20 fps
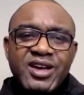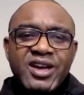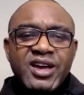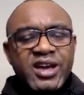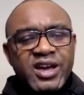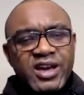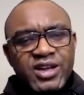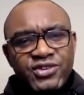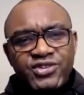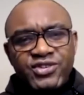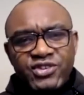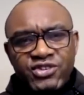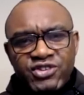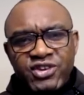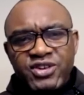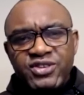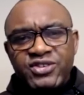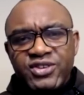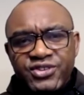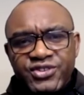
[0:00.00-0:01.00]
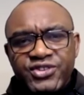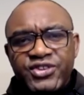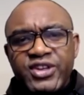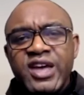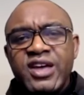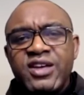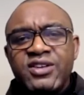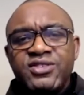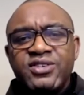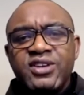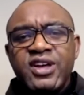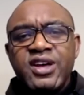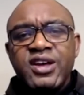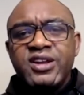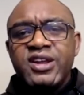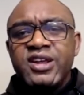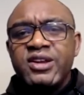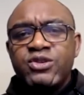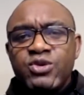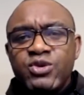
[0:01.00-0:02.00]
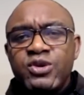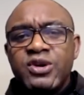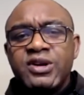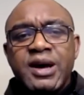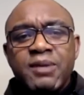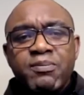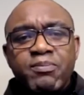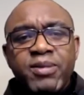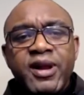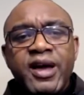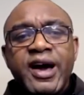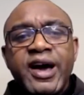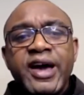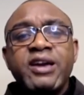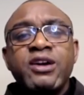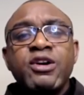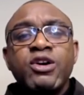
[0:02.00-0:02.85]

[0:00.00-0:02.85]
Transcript: Hence, Jesus says they do not apply